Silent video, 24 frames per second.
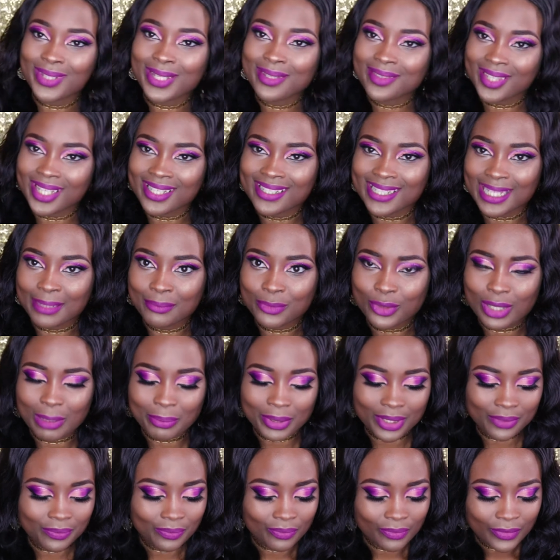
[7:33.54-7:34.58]
things keep
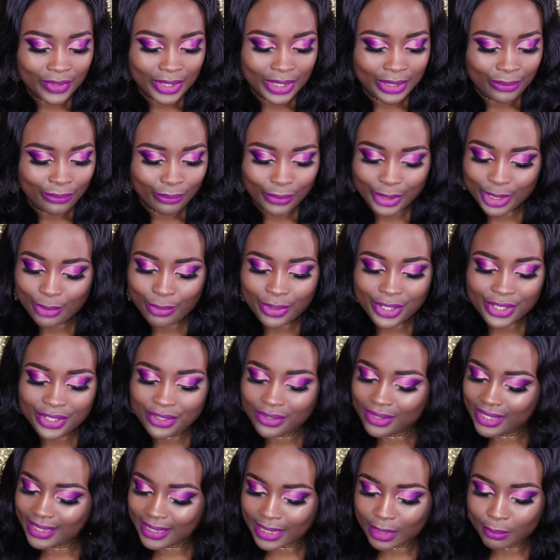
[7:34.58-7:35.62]
dropping. When you wanna
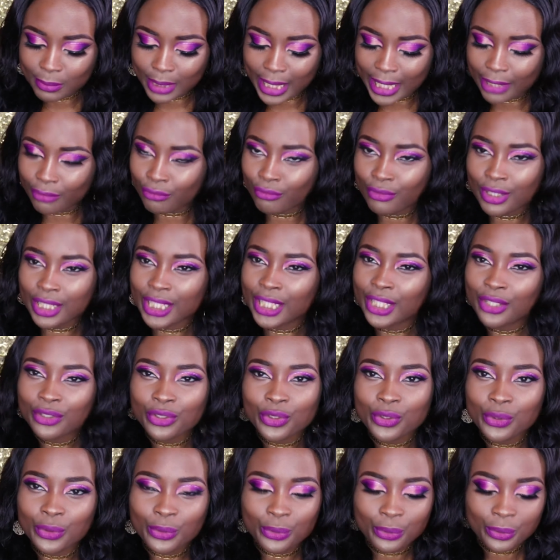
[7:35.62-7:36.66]
use some like really
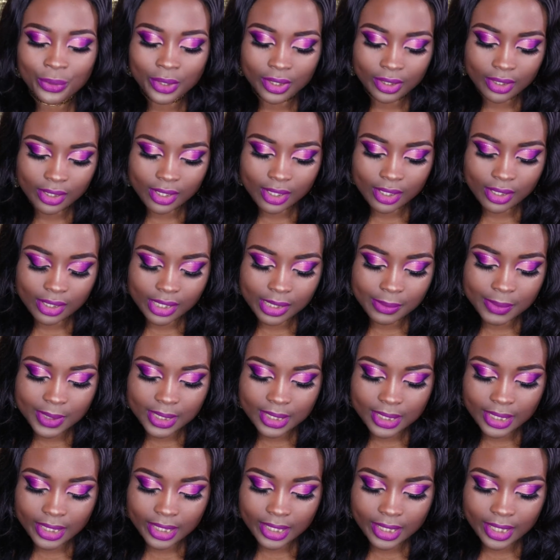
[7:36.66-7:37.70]
nude
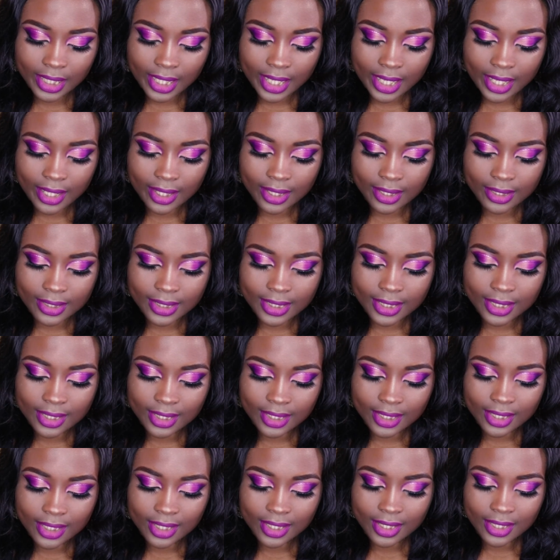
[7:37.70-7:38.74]
lipstick and
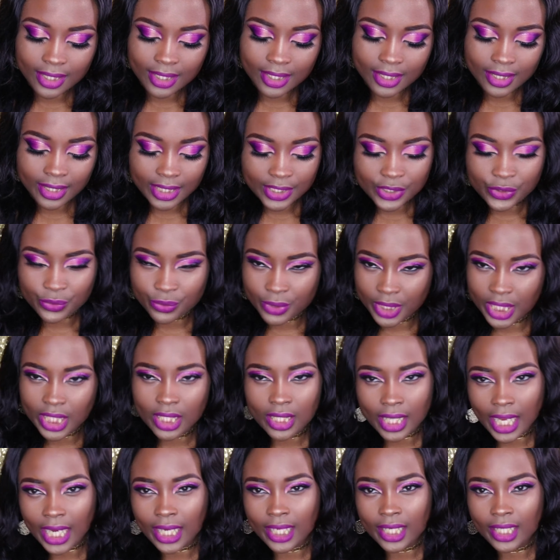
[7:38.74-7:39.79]
it's really
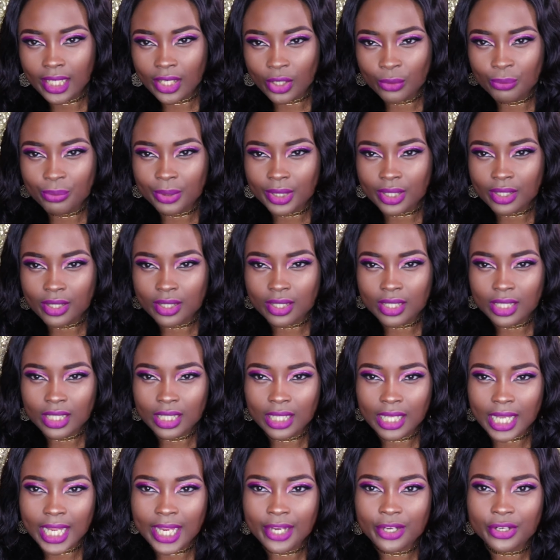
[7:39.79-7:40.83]
light, compared
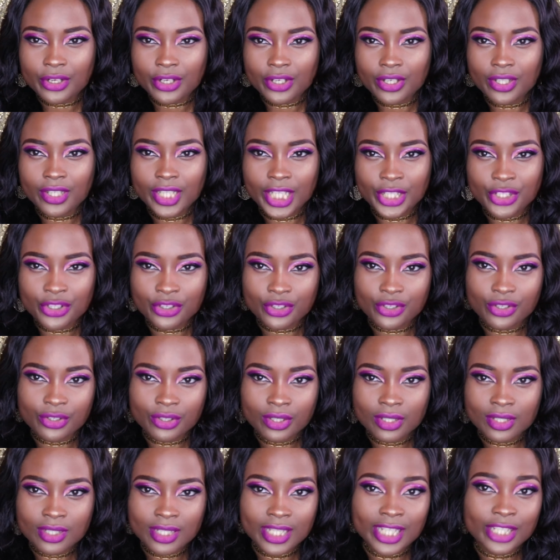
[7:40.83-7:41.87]
lighter than your
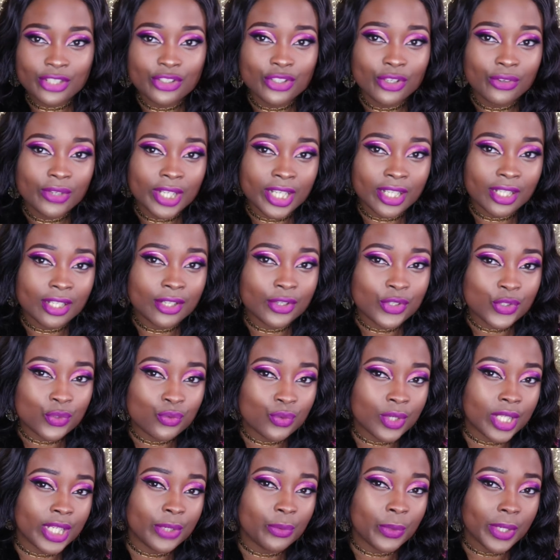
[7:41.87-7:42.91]
skin tone, and it looks
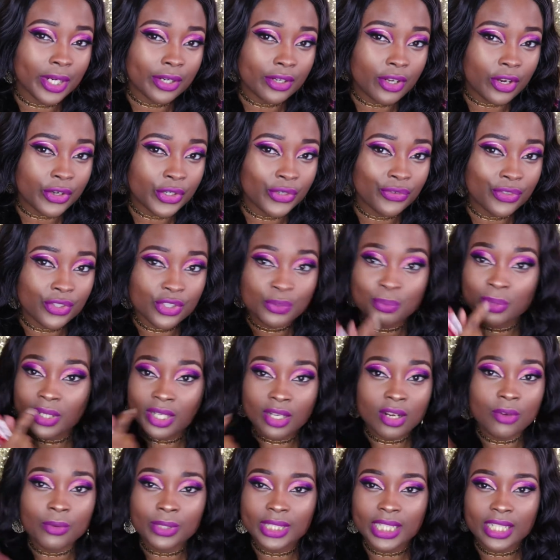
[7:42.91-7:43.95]
really weird on you if you just put
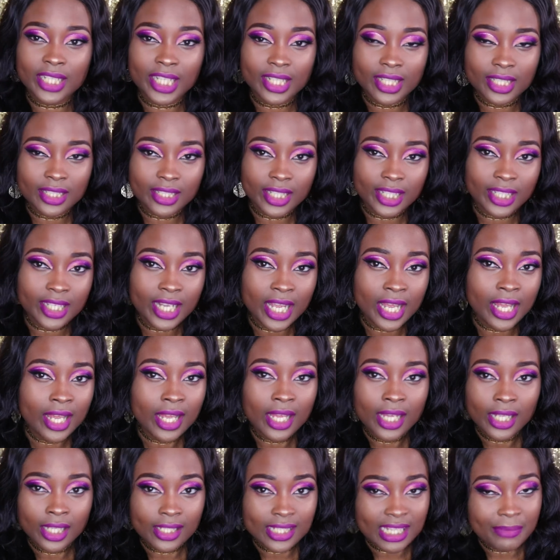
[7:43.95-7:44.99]
it on without anything.
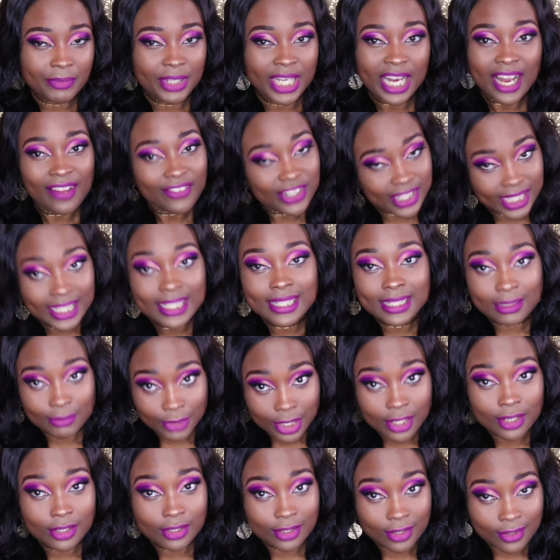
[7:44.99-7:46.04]
Cause I mean, I've seen some
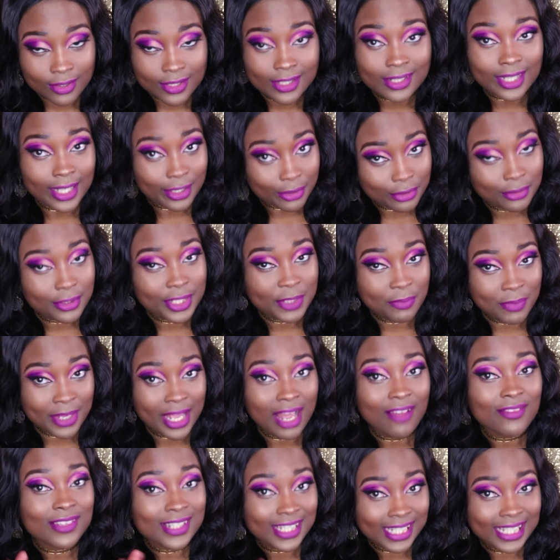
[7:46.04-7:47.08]
girls, like trust me,
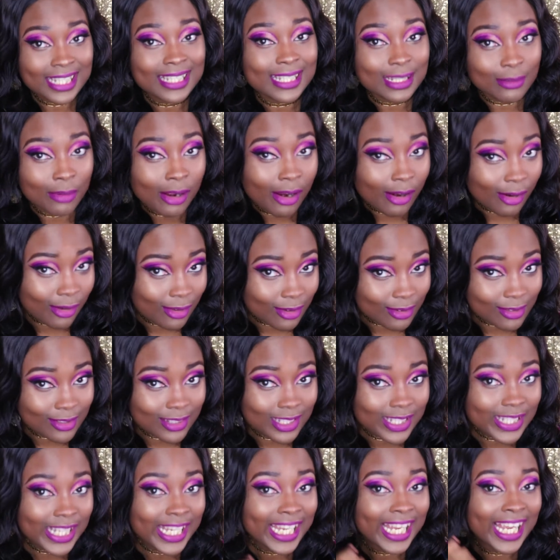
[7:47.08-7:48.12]
I've seen some
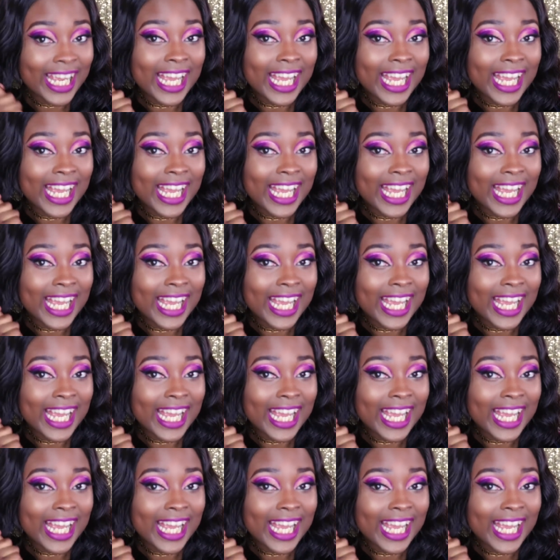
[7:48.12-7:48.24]
girls